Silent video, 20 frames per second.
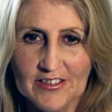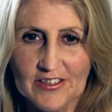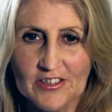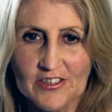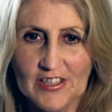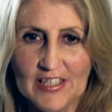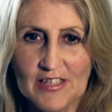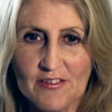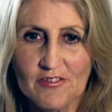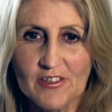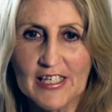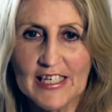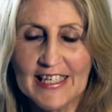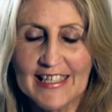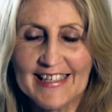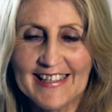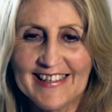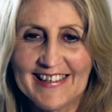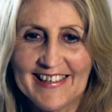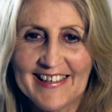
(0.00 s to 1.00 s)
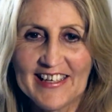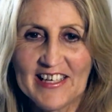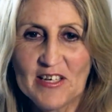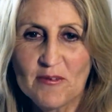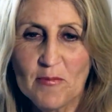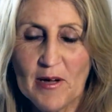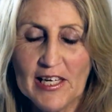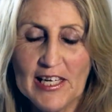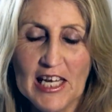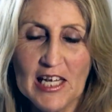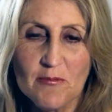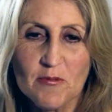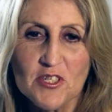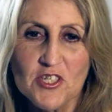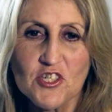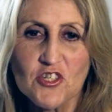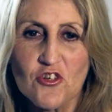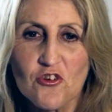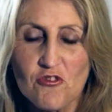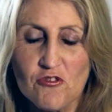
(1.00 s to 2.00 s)
Good evening. My name is
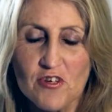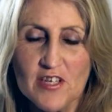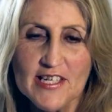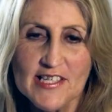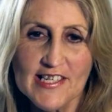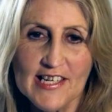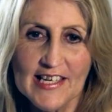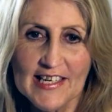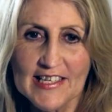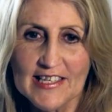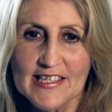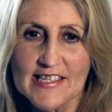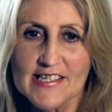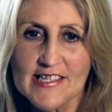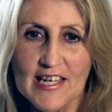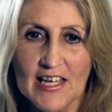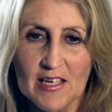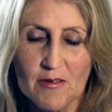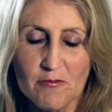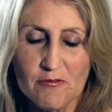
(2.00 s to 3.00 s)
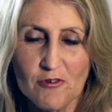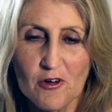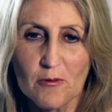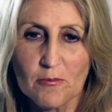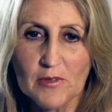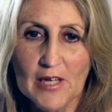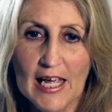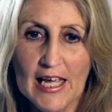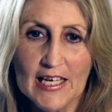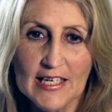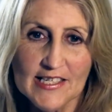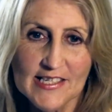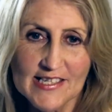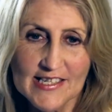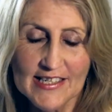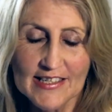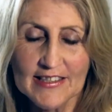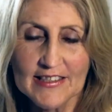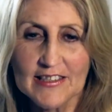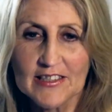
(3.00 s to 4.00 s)
Theresa Lillis. I'm from
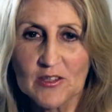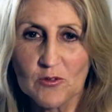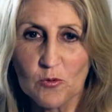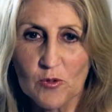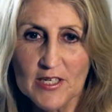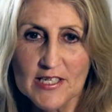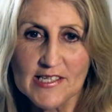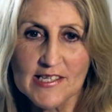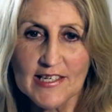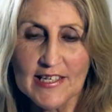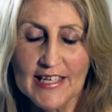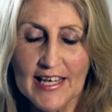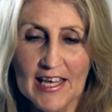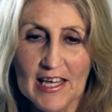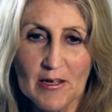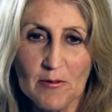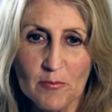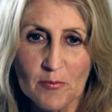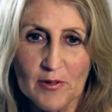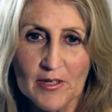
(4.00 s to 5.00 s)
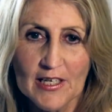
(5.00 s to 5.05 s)
Knysna in the Western Cape.